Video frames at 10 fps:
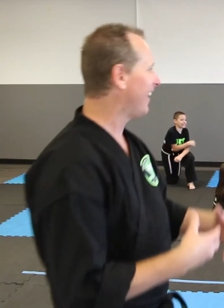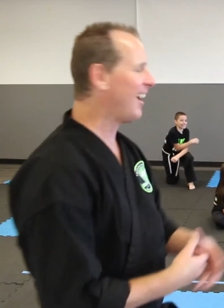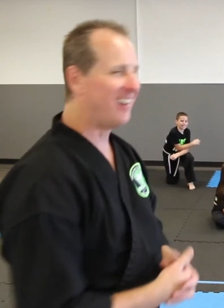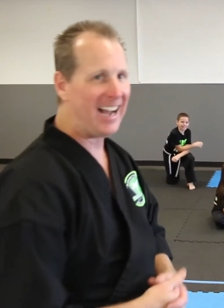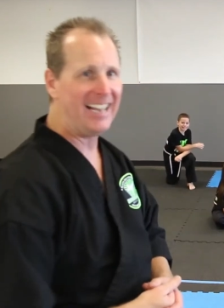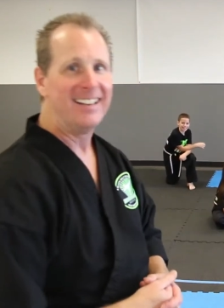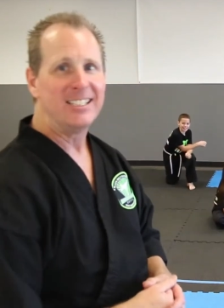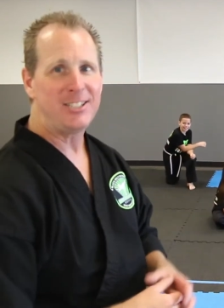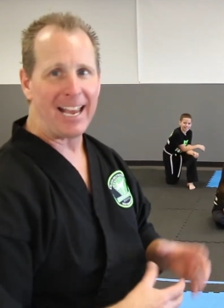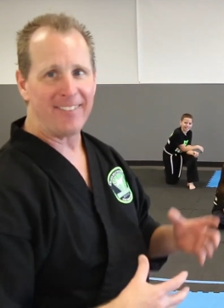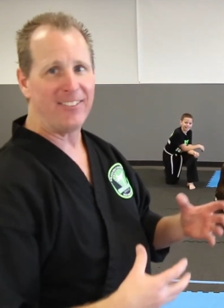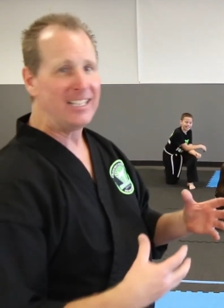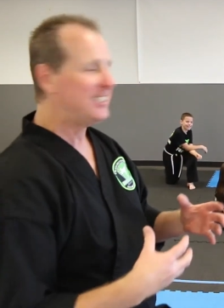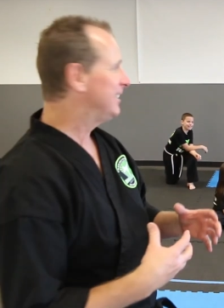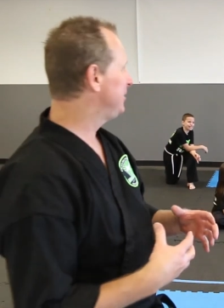All right.
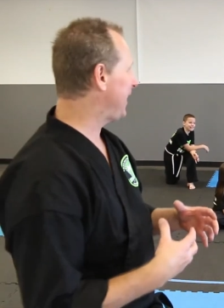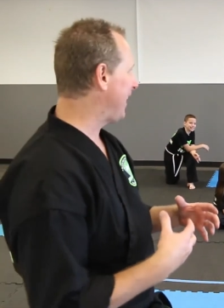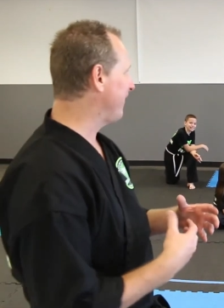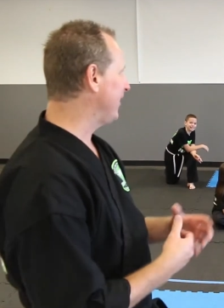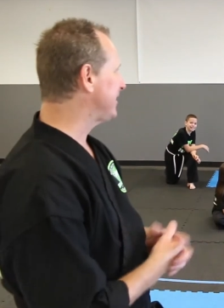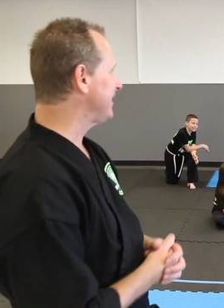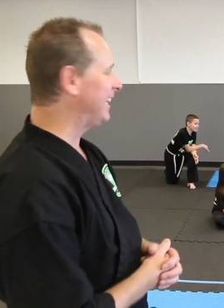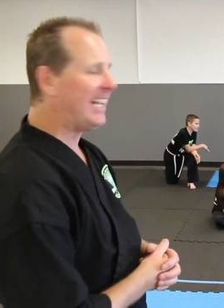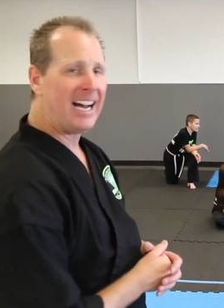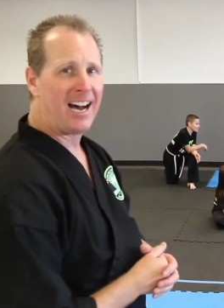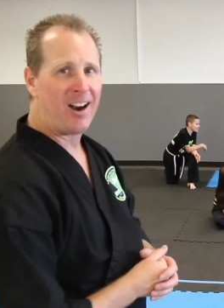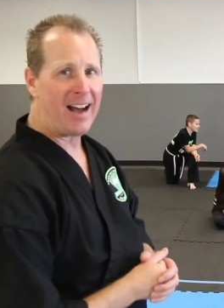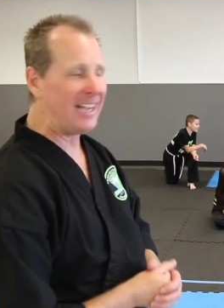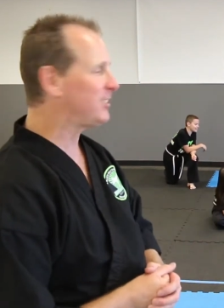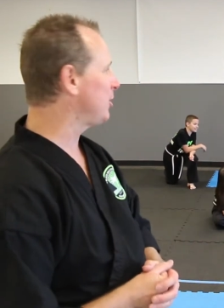Jay. Jay versus Leah. All
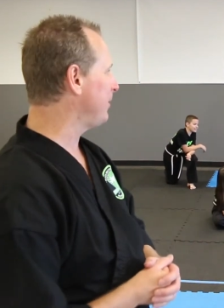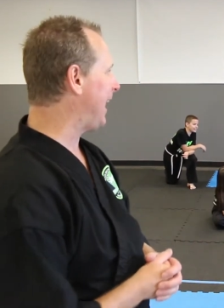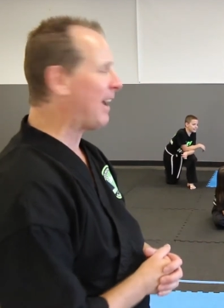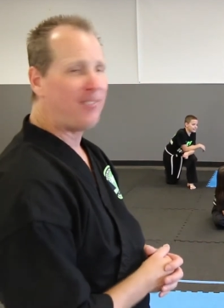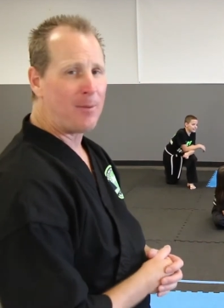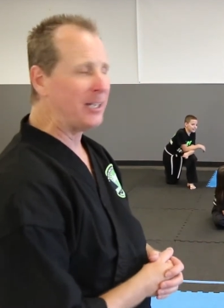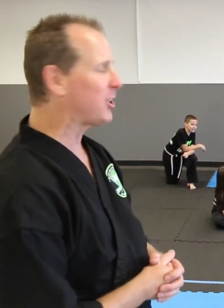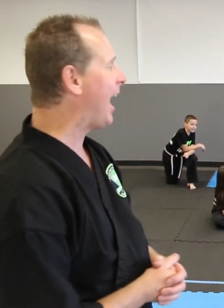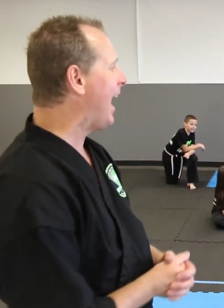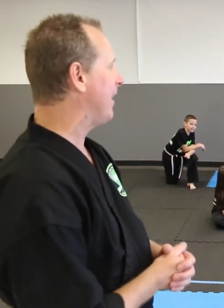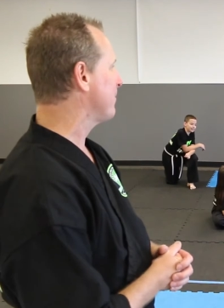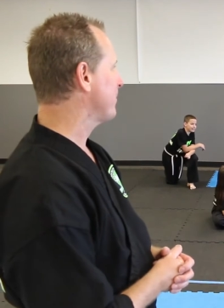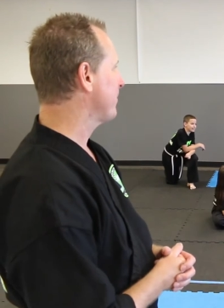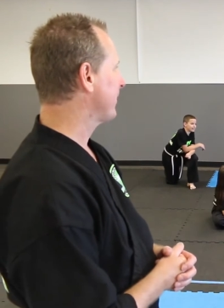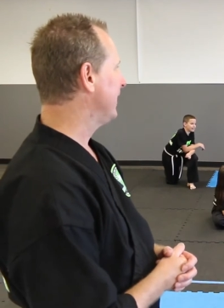right, super loud. Front punch, go higher.
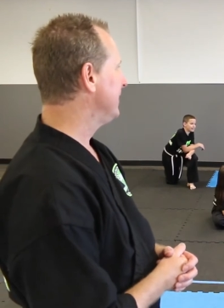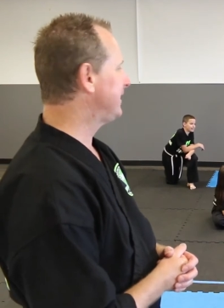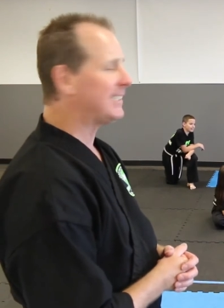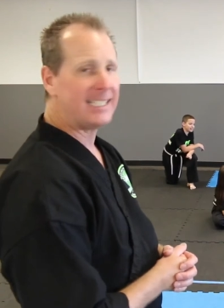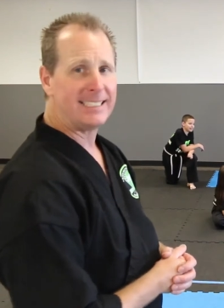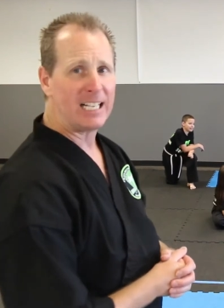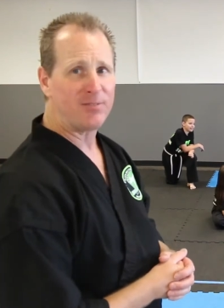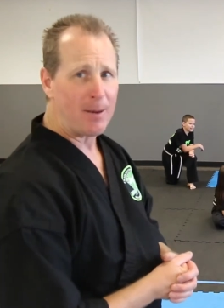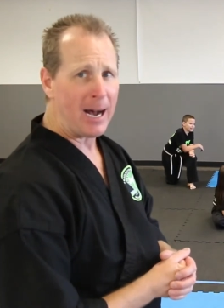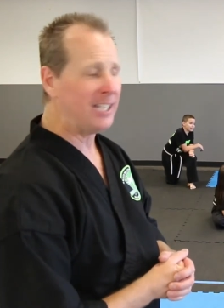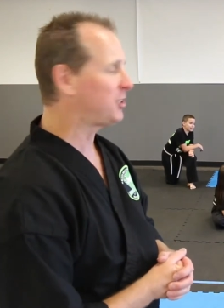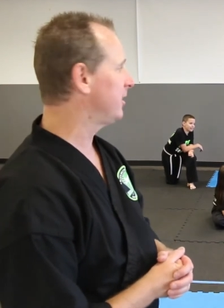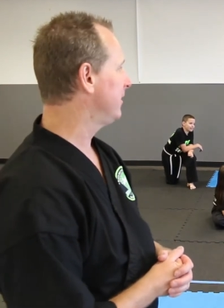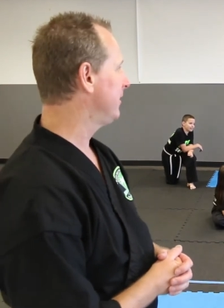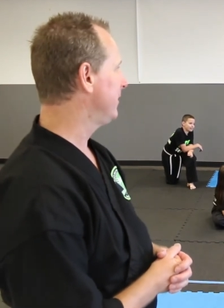Sensei says front punch.
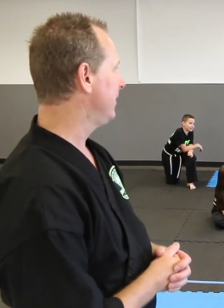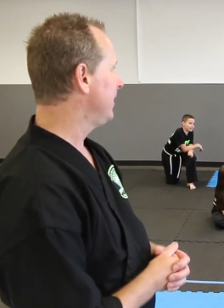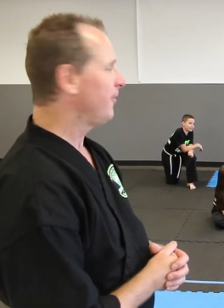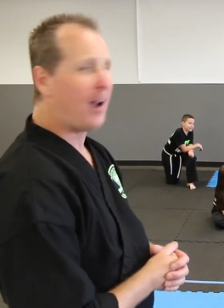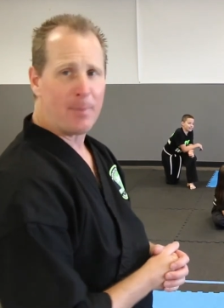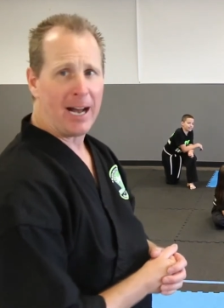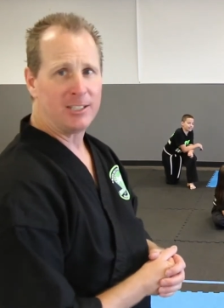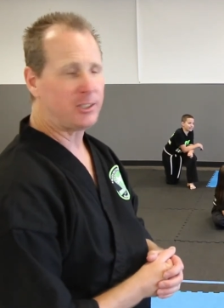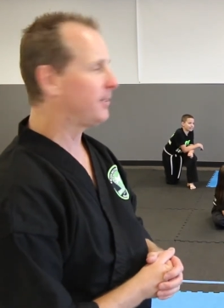Front punch.